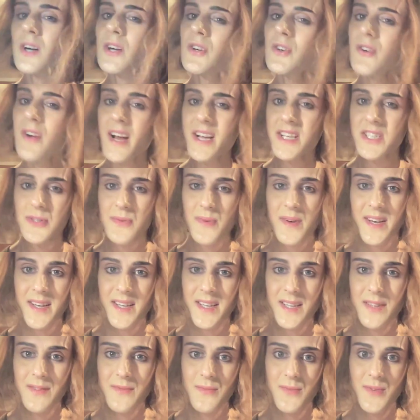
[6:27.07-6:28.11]

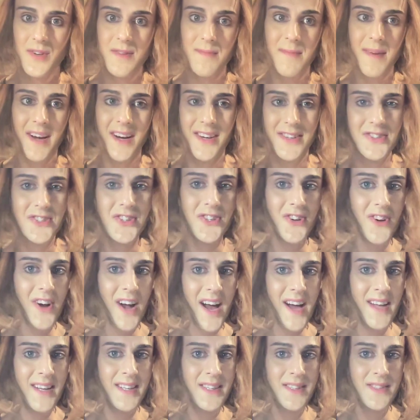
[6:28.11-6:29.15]
graduated with my
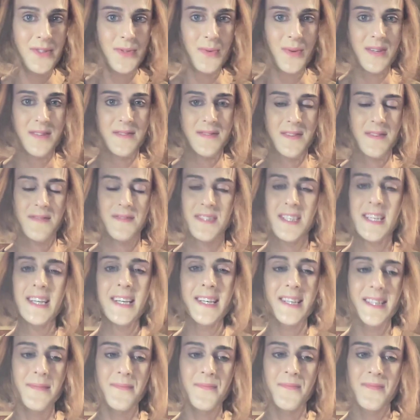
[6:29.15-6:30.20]
undergrad in
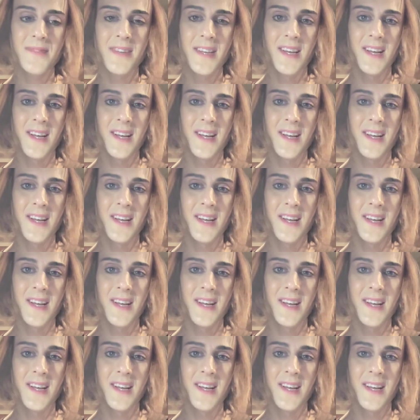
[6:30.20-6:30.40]
2015,